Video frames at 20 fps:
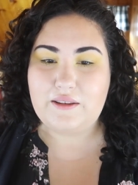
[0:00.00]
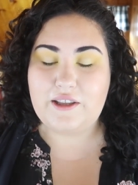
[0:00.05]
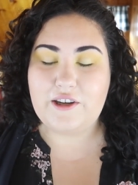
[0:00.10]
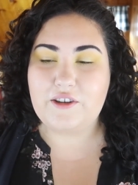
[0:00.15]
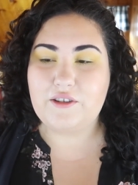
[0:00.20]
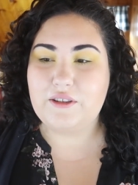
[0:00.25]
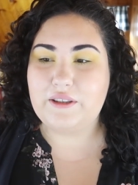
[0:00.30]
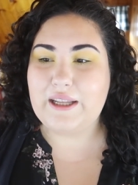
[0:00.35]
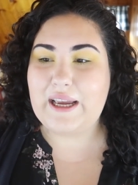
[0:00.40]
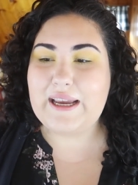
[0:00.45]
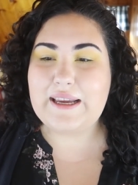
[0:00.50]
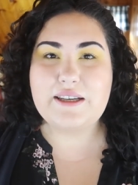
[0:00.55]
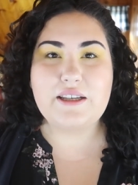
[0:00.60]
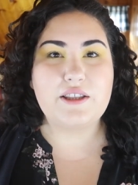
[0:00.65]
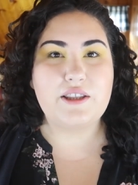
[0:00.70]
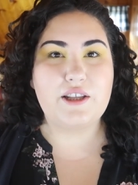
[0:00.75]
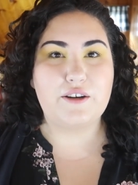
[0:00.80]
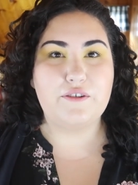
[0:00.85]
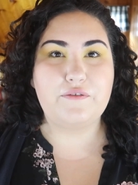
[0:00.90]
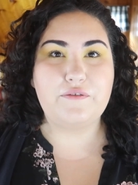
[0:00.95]
they're
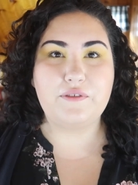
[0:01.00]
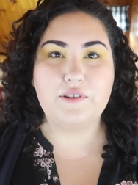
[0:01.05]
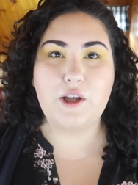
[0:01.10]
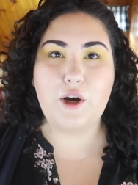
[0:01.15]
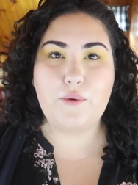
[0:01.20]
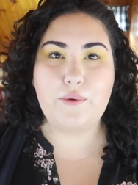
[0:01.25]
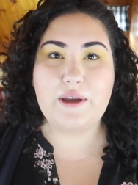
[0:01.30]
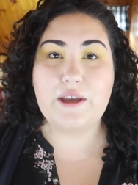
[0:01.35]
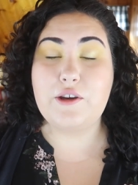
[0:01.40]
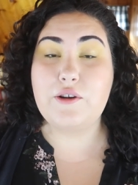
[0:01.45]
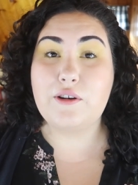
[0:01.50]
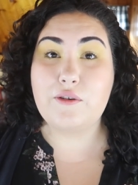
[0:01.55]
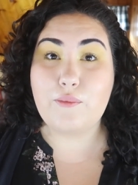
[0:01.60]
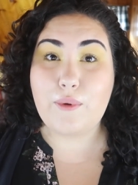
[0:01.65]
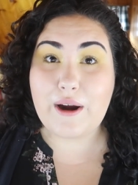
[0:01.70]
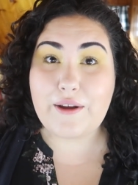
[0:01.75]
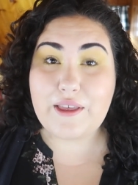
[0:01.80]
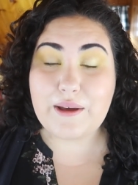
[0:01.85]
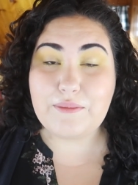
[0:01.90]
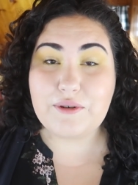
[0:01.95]
light, they're flowy. You can
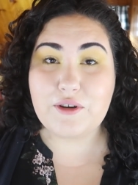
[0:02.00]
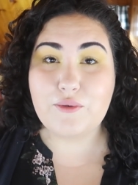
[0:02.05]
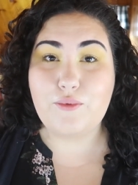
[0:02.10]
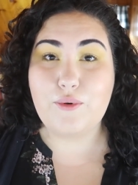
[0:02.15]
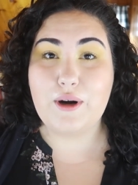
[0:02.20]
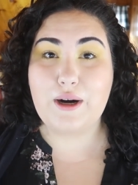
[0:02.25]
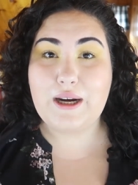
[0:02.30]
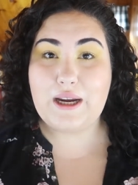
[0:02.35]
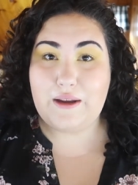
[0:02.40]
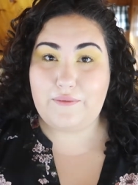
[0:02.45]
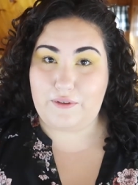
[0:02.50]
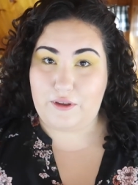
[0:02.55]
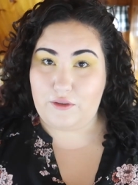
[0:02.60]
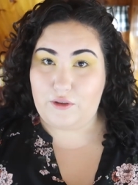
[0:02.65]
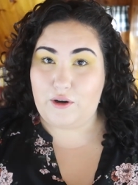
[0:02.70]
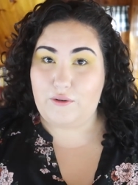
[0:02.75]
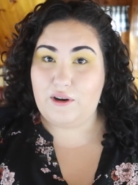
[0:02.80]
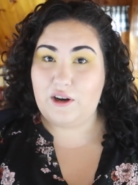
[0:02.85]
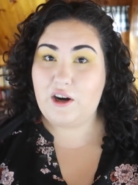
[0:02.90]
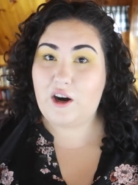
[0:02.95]
wear them to work if you
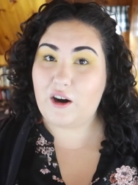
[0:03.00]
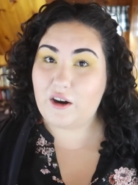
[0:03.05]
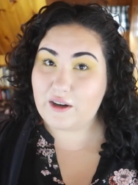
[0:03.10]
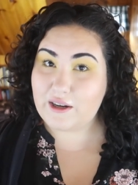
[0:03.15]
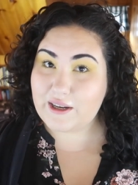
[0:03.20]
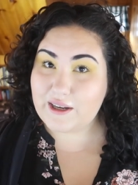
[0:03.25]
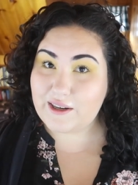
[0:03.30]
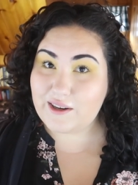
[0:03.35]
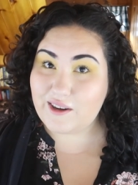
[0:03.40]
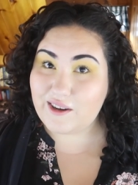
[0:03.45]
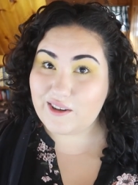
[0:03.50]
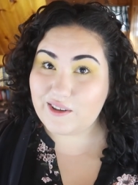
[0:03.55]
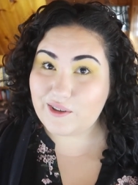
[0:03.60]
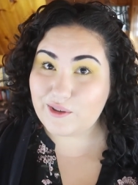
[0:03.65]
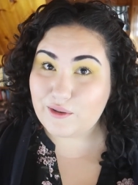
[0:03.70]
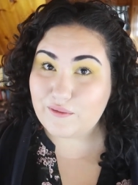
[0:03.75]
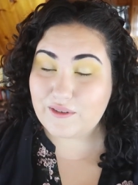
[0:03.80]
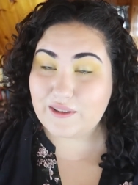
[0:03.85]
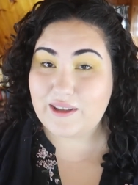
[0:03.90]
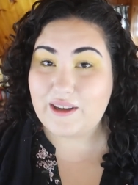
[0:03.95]
throw a cardigan on
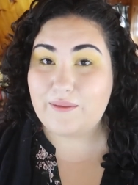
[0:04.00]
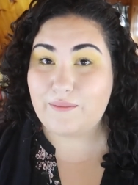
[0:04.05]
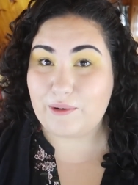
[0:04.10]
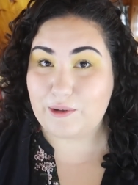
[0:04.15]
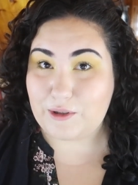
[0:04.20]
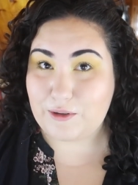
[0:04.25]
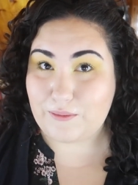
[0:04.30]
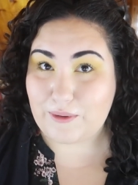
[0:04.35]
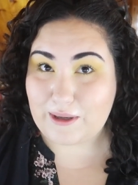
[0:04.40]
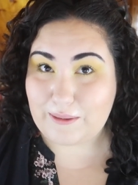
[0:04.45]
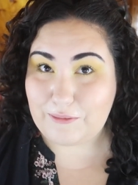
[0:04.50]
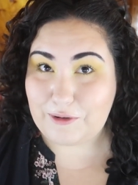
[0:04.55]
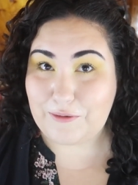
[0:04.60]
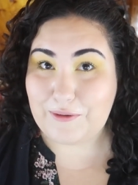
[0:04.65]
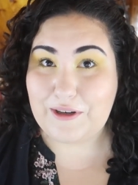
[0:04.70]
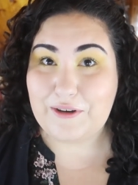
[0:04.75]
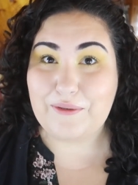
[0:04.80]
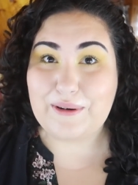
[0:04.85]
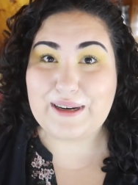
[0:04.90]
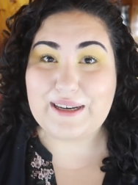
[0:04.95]
over them, which is what I'm
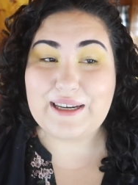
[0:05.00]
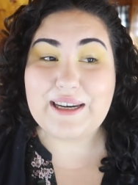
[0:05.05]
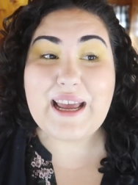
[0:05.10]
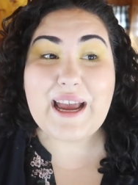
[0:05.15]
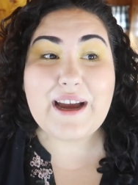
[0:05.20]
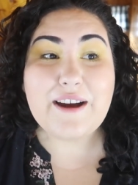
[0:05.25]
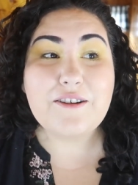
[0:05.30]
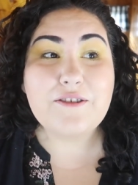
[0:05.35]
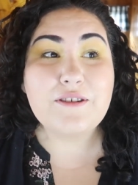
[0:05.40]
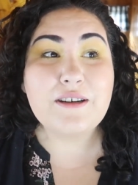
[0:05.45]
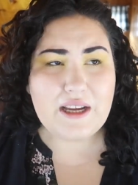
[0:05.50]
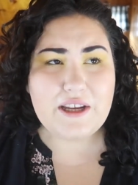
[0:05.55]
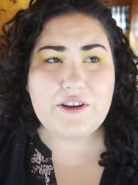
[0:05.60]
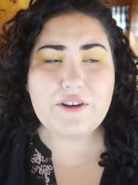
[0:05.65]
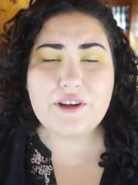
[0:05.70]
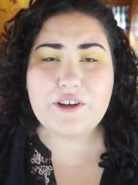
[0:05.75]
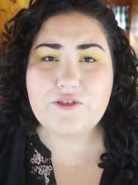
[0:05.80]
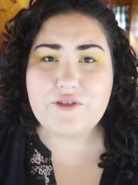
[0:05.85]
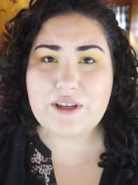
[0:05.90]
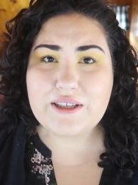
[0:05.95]
doing right now. And
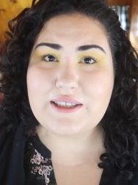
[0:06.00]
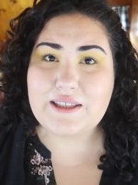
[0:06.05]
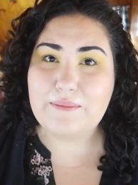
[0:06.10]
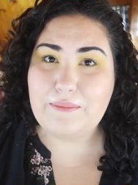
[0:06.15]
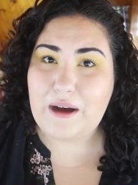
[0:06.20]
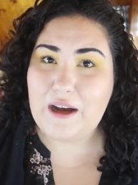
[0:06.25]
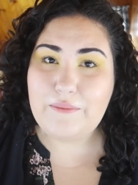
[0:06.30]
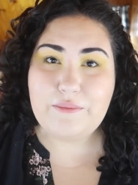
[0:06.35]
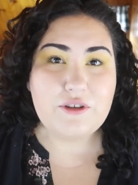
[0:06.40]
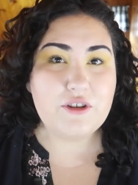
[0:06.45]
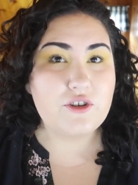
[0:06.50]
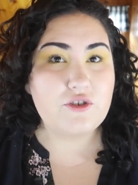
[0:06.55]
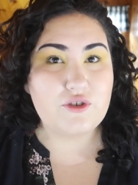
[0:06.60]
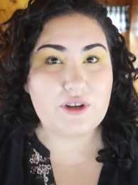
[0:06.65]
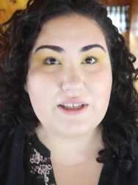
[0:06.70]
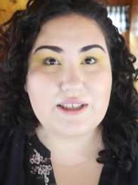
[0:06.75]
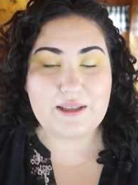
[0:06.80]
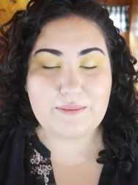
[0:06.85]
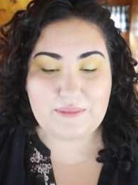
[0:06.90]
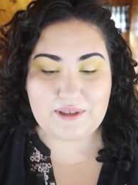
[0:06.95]
you can dress them up, you can
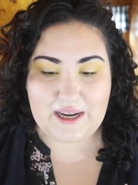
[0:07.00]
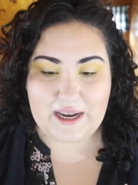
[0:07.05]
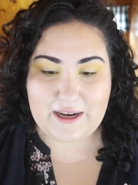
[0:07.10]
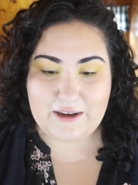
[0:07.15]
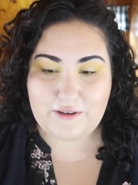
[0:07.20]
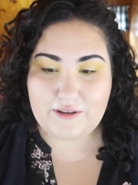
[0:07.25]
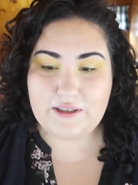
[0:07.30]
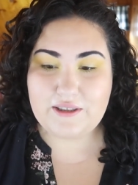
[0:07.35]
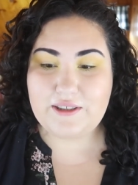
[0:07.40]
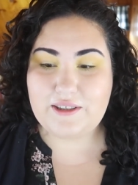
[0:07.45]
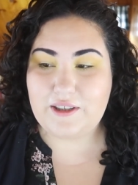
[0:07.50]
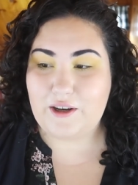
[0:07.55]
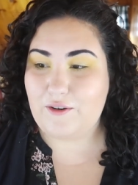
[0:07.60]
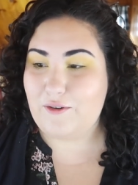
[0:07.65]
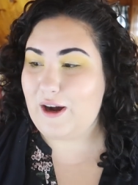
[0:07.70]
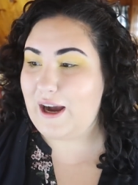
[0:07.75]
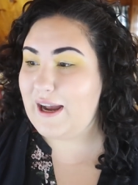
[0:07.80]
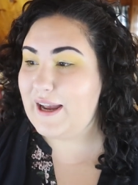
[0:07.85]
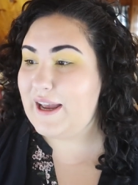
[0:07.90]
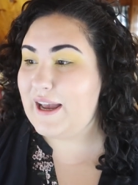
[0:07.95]
dress them down.
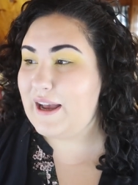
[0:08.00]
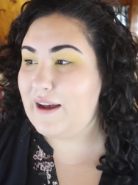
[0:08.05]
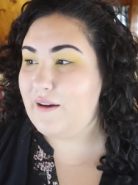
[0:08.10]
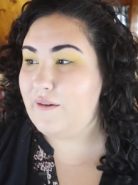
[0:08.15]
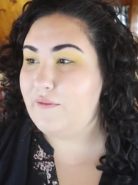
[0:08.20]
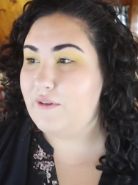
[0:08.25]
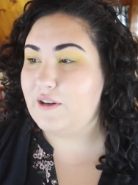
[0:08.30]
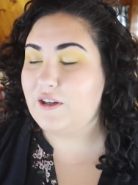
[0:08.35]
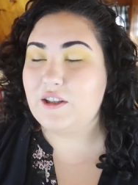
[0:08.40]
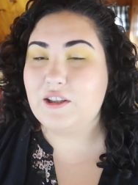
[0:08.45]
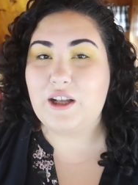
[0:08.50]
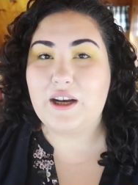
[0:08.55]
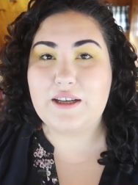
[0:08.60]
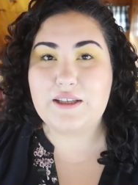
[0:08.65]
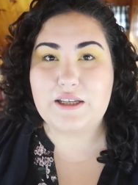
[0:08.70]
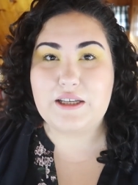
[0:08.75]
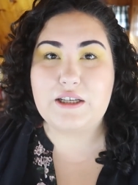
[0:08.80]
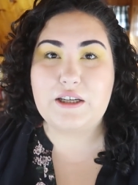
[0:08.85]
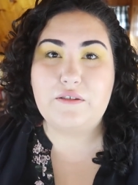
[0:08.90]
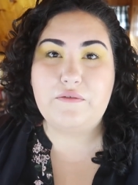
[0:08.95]
So I have a
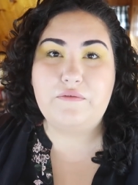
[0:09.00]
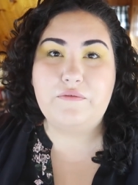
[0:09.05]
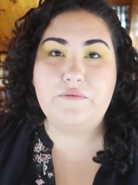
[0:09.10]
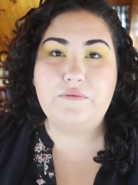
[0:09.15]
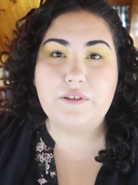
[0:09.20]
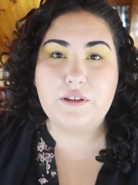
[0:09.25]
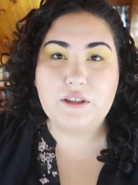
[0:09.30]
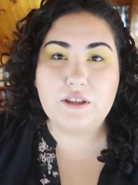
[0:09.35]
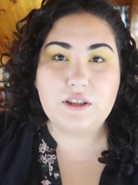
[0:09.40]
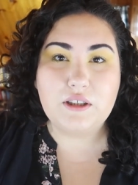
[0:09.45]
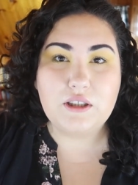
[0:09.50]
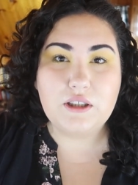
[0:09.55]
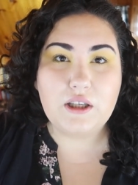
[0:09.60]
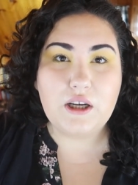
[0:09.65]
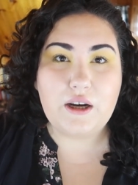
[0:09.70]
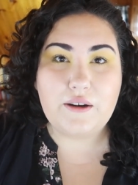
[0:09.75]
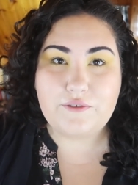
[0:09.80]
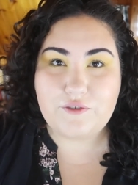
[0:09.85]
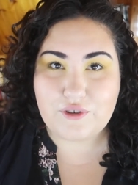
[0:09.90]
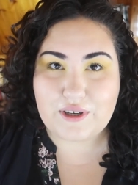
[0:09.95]
closet full
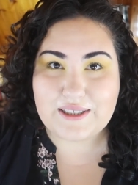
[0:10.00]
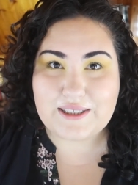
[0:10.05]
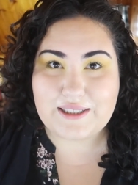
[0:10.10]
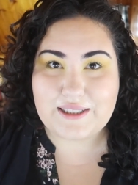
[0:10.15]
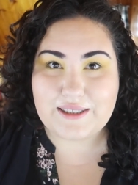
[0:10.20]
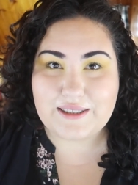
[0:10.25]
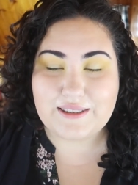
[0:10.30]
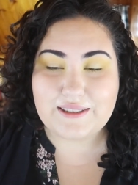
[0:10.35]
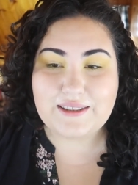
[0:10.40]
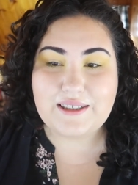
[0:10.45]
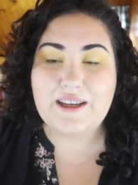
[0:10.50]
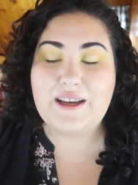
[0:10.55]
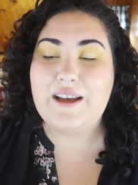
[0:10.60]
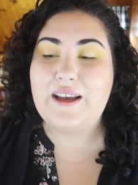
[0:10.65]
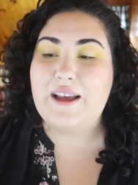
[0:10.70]
of dresses.